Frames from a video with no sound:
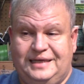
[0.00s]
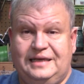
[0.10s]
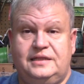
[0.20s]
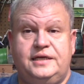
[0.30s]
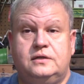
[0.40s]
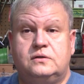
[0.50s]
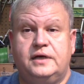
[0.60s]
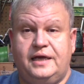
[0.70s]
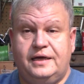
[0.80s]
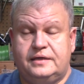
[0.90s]
illegal
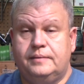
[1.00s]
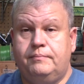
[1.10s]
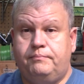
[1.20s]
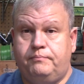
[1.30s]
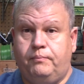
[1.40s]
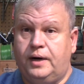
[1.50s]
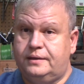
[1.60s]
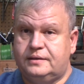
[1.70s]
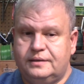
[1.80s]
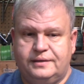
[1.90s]
hit,
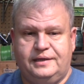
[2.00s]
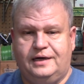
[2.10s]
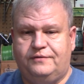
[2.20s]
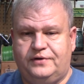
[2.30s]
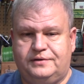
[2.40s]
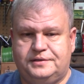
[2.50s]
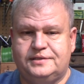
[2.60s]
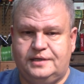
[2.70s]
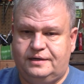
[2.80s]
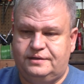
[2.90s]
but the NFL has
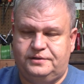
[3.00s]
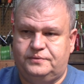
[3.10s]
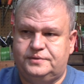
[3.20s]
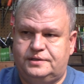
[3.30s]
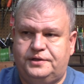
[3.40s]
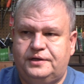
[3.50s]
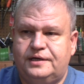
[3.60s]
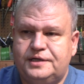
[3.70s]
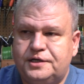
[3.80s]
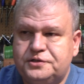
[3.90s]
decided that there was nothing
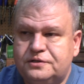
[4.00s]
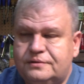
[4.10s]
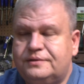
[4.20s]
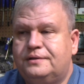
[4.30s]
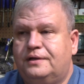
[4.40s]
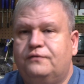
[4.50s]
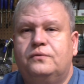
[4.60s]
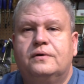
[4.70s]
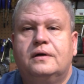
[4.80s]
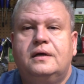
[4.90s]
intentional and
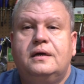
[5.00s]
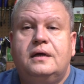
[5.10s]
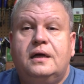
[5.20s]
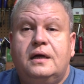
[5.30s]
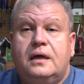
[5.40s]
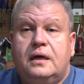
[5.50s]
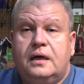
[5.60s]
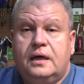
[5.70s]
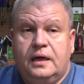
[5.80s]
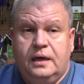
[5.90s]
therefore
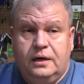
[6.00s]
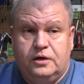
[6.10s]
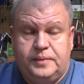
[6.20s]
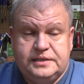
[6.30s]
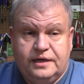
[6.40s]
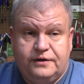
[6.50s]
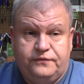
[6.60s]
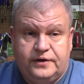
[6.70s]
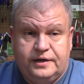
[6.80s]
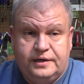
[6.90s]
nobody's getting
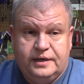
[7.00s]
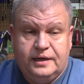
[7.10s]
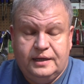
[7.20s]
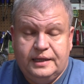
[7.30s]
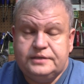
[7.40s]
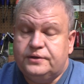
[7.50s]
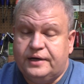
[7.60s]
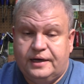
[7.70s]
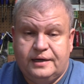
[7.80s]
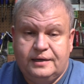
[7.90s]
fined. That's
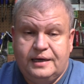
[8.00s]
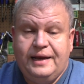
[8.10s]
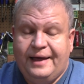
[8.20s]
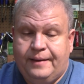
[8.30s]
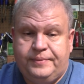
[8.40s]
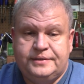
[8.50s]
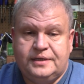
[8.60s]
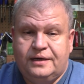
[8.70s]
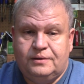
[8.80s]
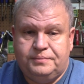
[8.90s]
okay. It happens.
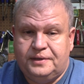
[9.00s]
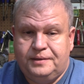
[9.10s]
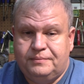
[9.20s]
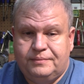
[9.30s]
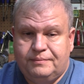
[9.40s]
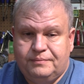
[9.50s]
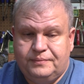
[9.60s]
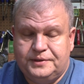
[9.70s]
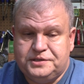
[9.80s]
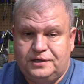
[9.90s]
I don't blame
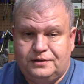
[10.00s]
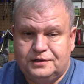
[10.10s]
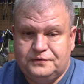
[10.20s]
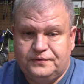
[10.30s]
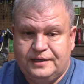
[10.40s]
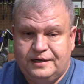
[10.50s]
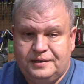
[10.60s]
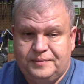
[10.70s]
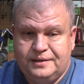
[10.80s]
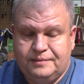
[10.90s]
the Seahawks for that.
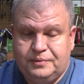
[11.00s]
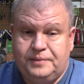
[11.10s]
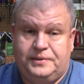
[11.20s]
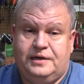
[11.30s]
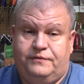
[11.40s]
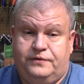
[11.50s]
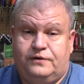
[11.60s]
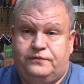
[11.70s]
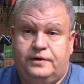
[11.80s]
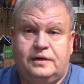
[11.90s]
I mean, I blame the
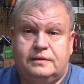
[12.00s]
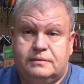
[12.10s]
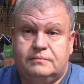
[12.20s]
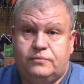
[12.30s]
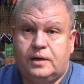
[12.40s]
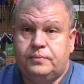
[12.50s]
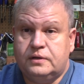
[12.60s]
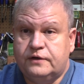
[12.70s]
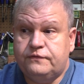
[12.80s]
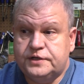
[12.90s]
NFL for not
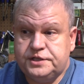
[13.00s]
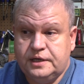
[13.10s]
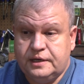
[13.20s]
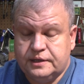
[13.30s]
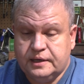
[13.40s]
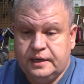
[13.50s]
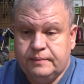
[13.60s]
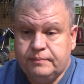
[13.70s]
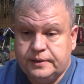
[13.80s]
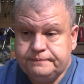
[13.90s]
properly officiating the
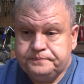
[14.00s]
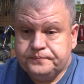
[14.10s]
game, but